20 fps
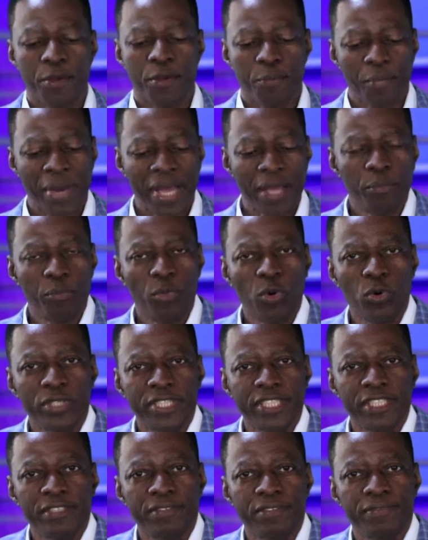My
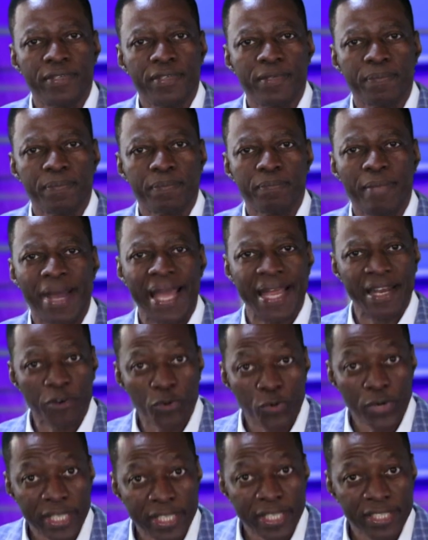motive, my
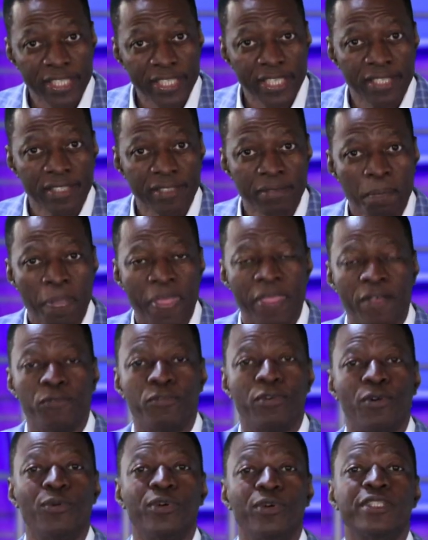reason
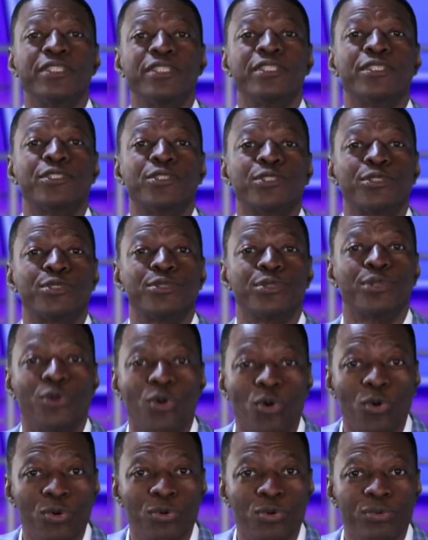for wanting the church to
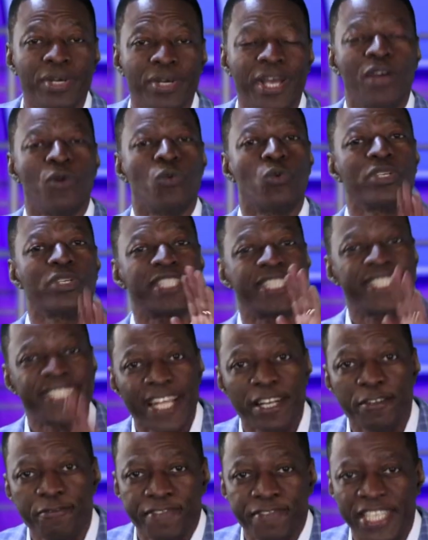grow was
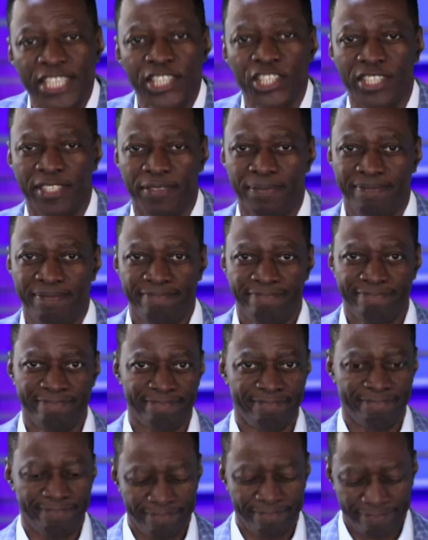selfish.
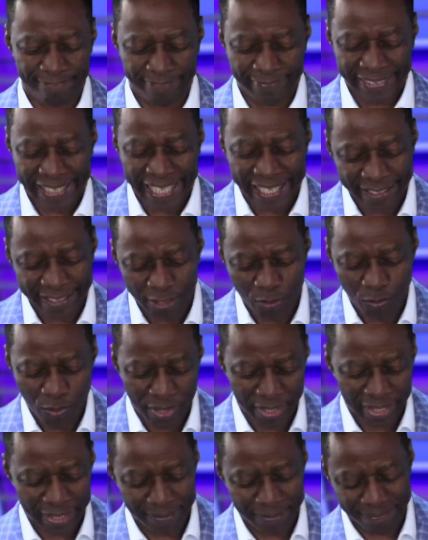That's the
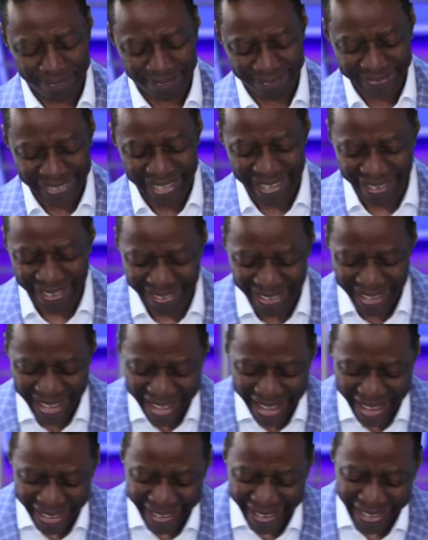word.
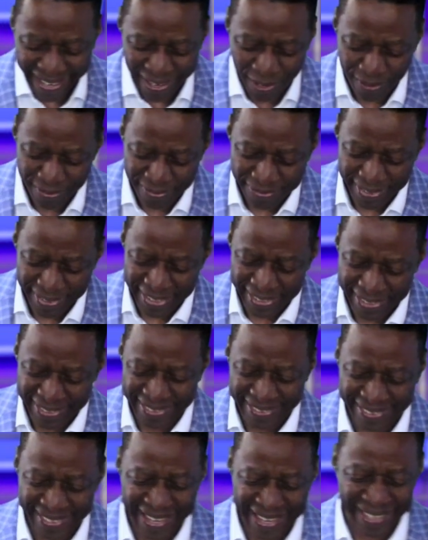I can
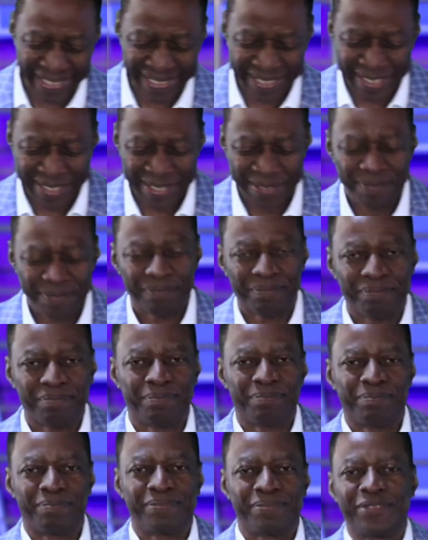confess, right?
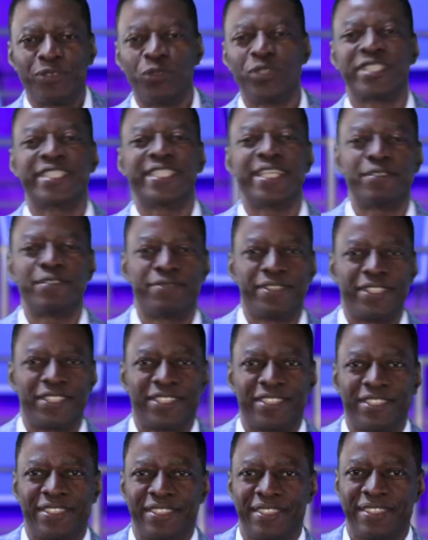Was
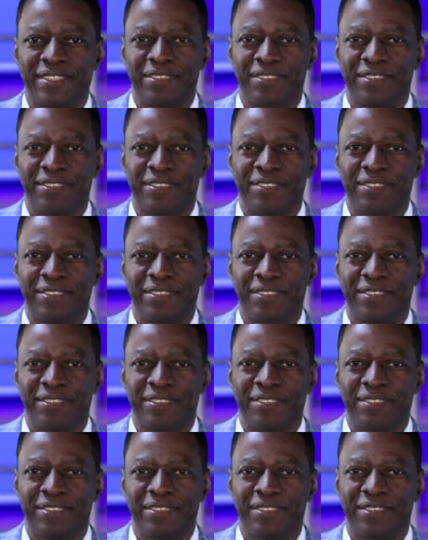selfish.